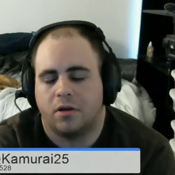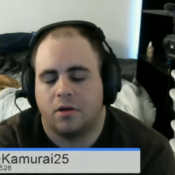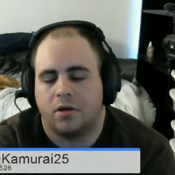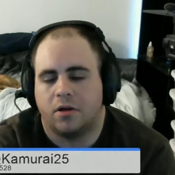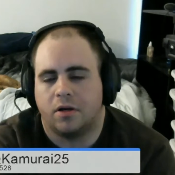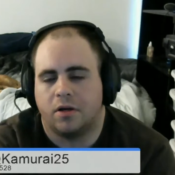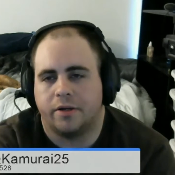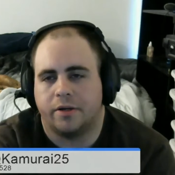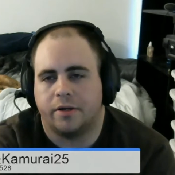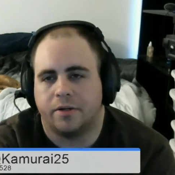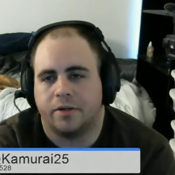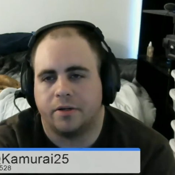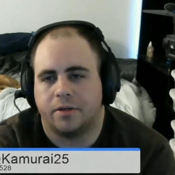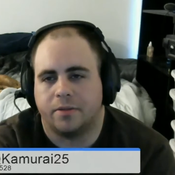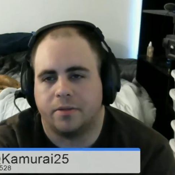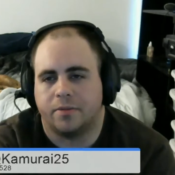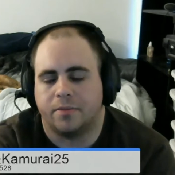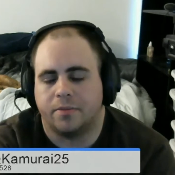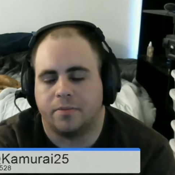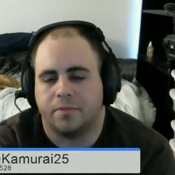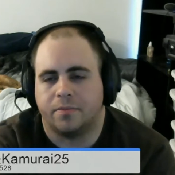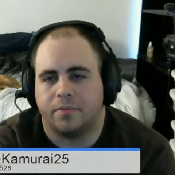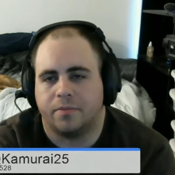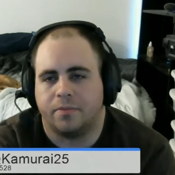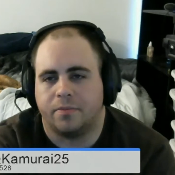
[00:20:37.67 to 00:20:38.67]
uh,
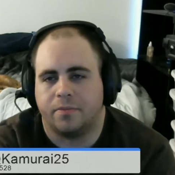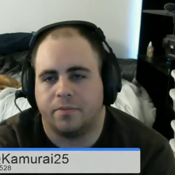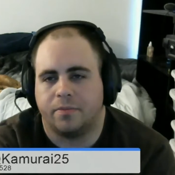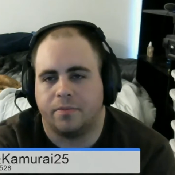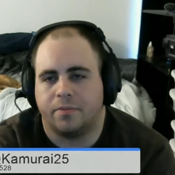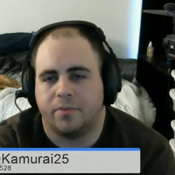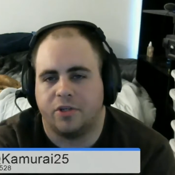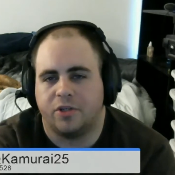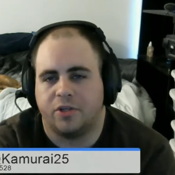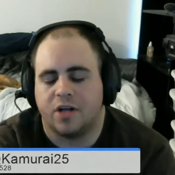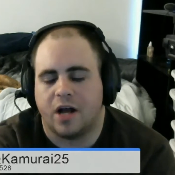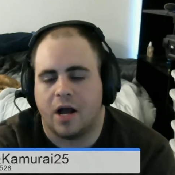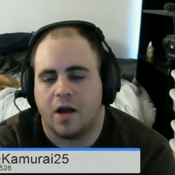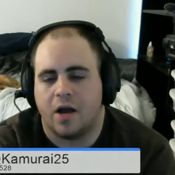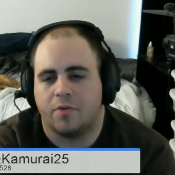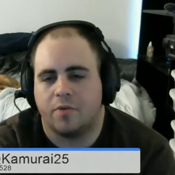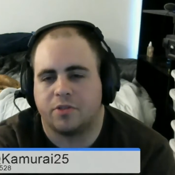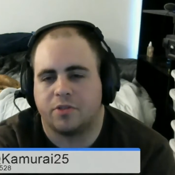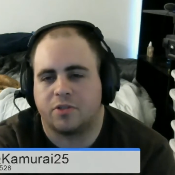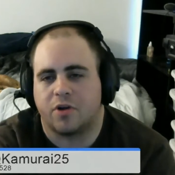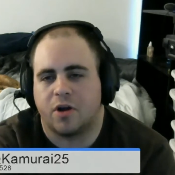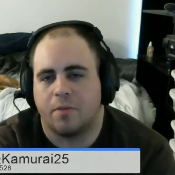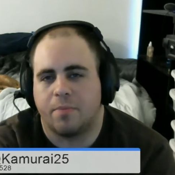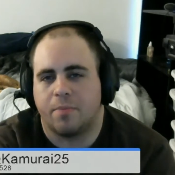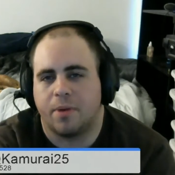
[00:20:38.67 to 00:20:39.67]
which I
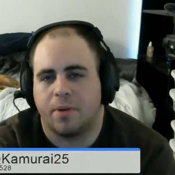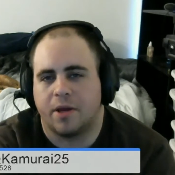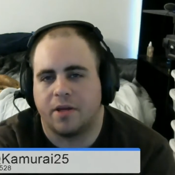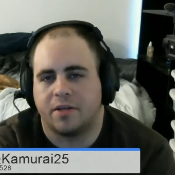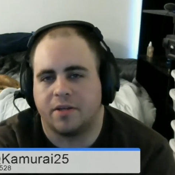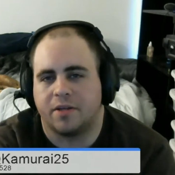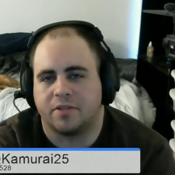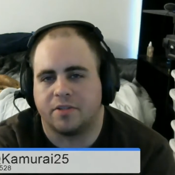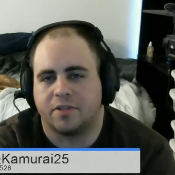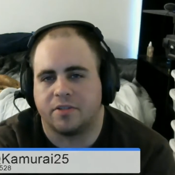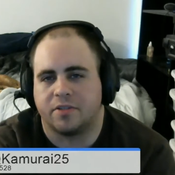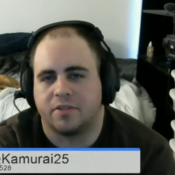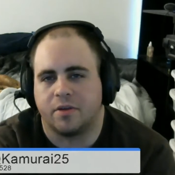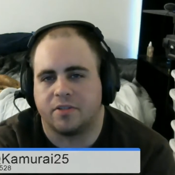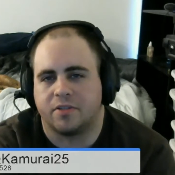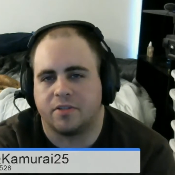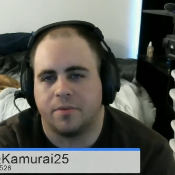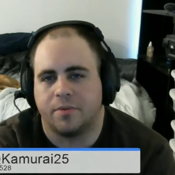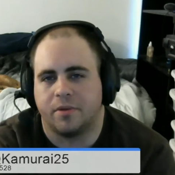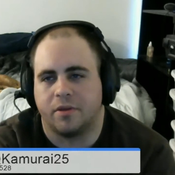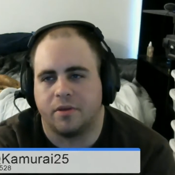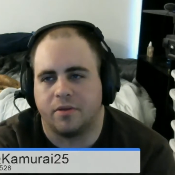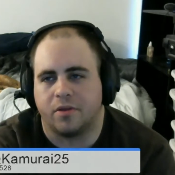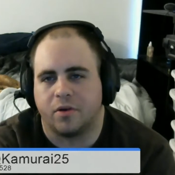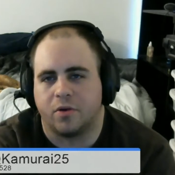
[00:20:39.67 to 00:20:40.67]
was trying to pay attention to some
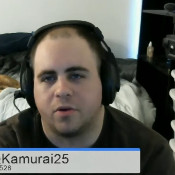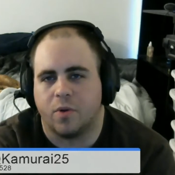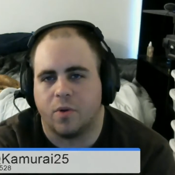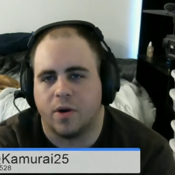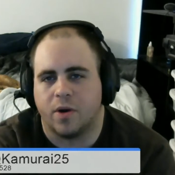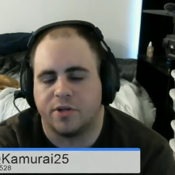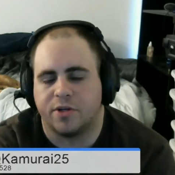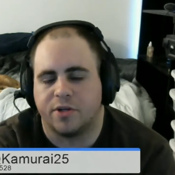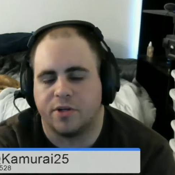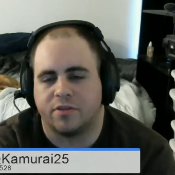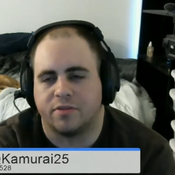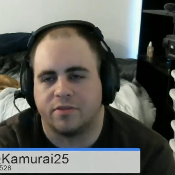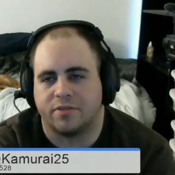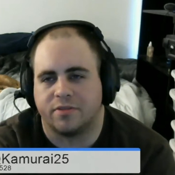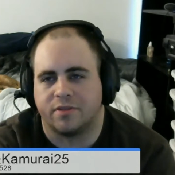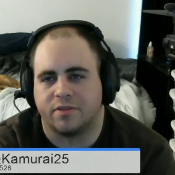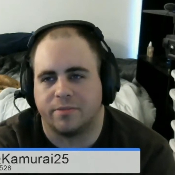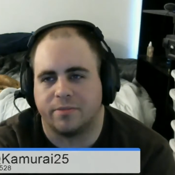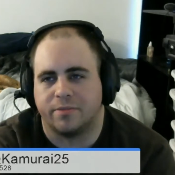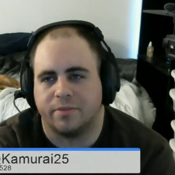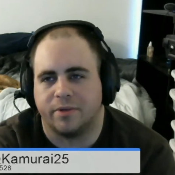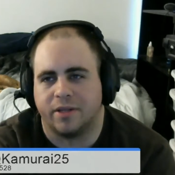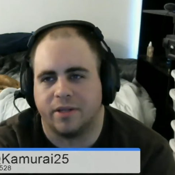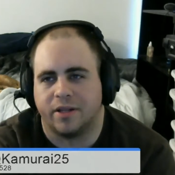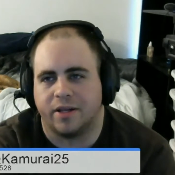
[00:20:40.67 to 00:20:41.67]
of the questions
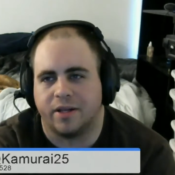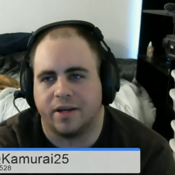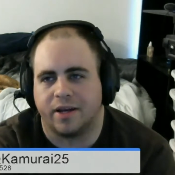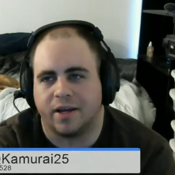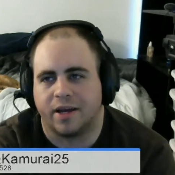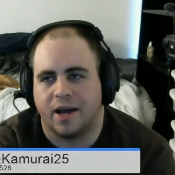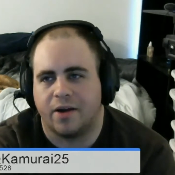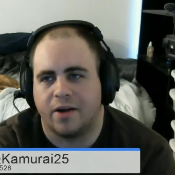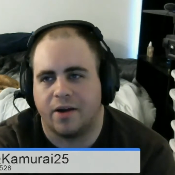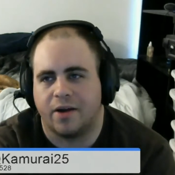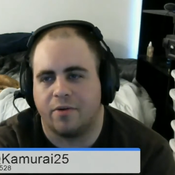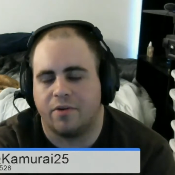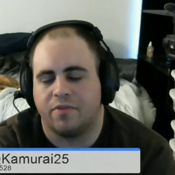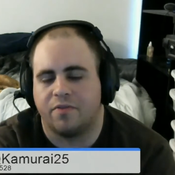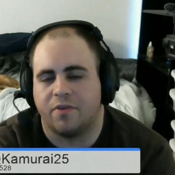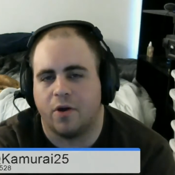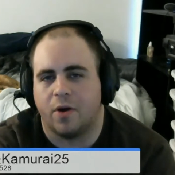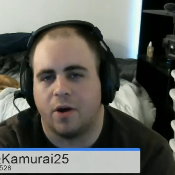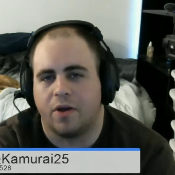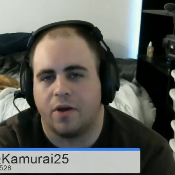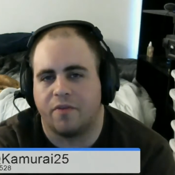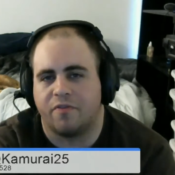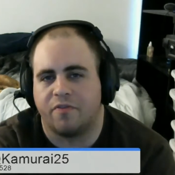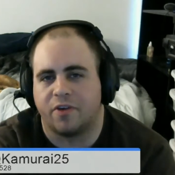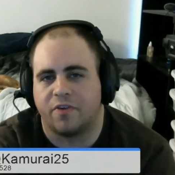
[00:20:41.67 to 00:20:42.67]
and be like, I don't even know
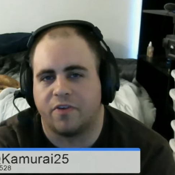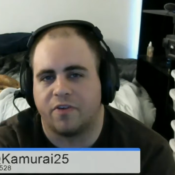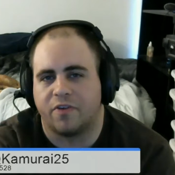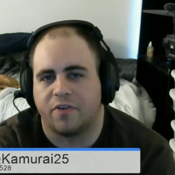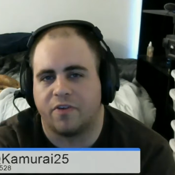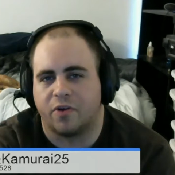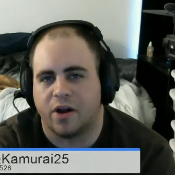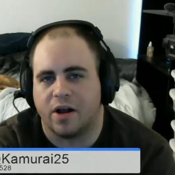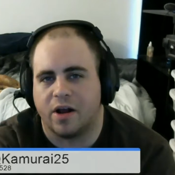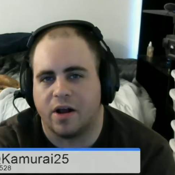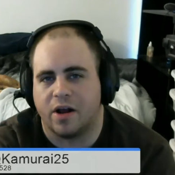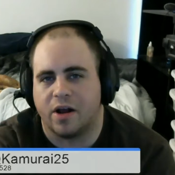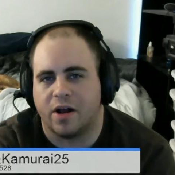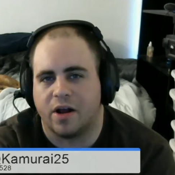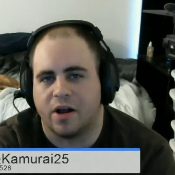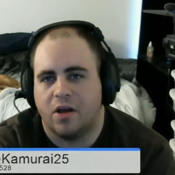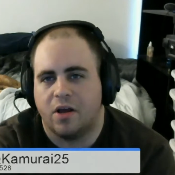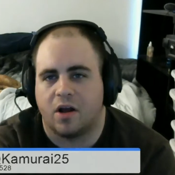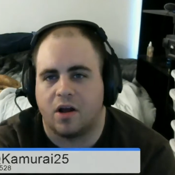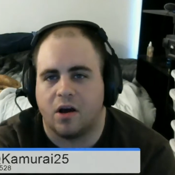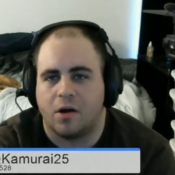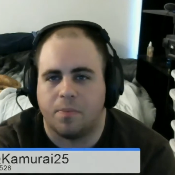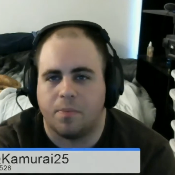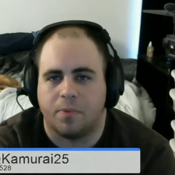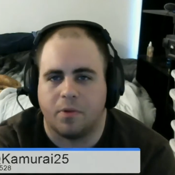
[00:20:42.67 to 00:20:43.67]
how to figure out
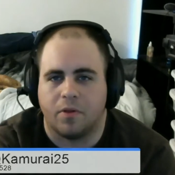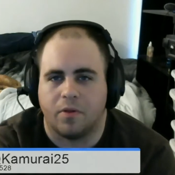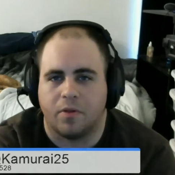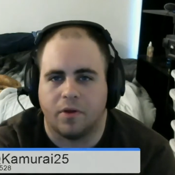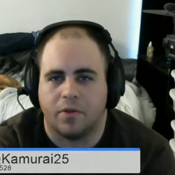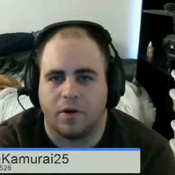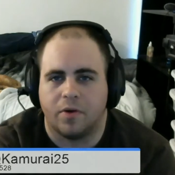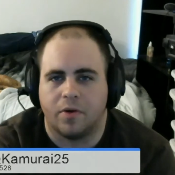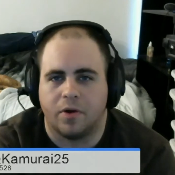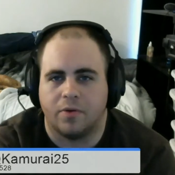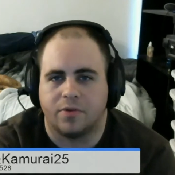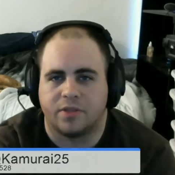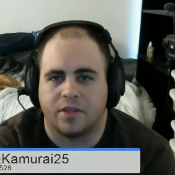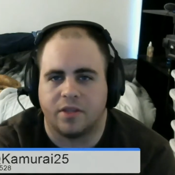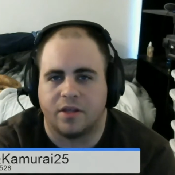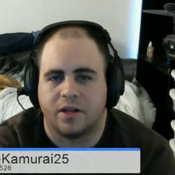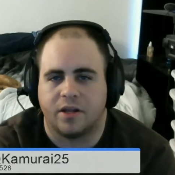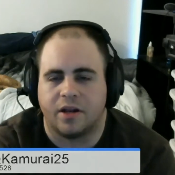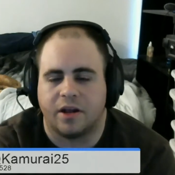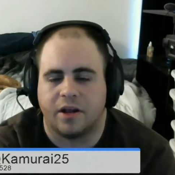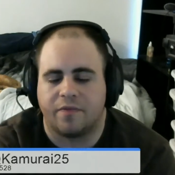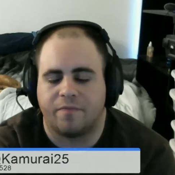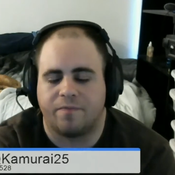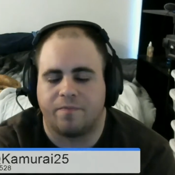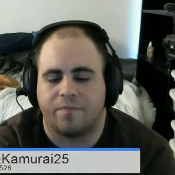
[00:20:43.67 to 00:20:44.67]
a couple of those,
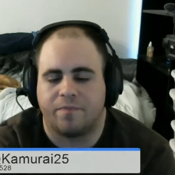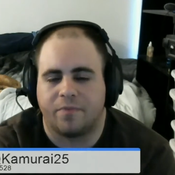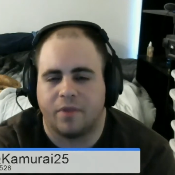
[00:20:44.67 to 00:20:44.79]
and then